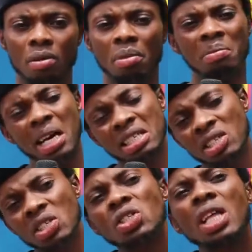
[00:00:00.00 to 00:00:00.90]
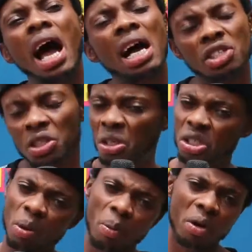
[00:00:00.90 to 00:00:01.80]
But my sister, she
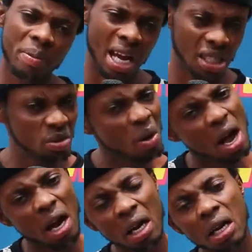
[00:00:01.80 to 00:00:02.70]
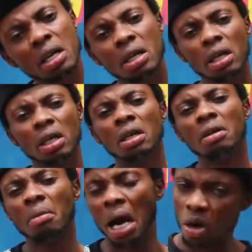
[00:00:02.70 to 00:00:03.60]
doesn't support me as well.
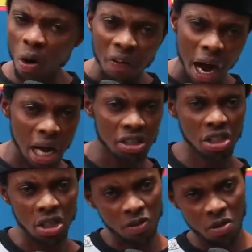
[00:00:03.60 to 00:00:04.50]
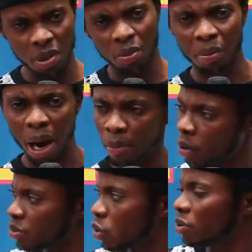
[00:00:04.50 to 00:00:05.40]
I love her, she loves me, but my
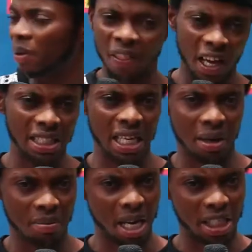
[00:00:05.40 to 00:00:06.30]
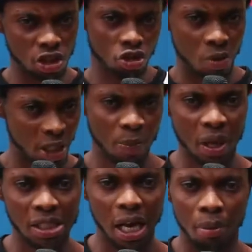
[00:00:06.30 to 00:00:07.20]
mom told me that I need to
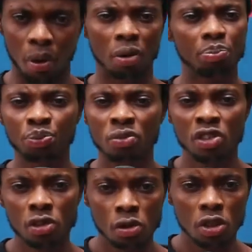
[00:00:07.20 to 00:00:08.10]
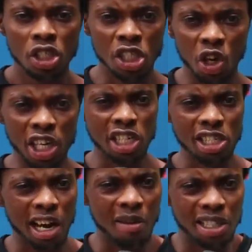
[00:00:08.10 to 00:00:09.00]
respect her, but she's going to
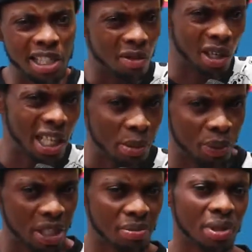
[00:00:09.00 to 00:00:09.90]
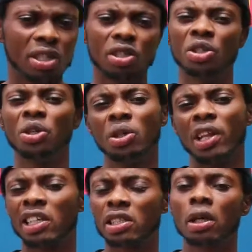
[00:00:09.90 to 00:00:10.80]
use that one, the one to impress me. You know
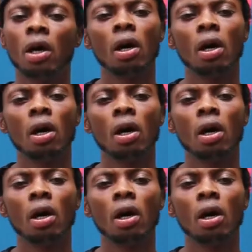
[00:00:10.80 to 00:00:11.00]
that.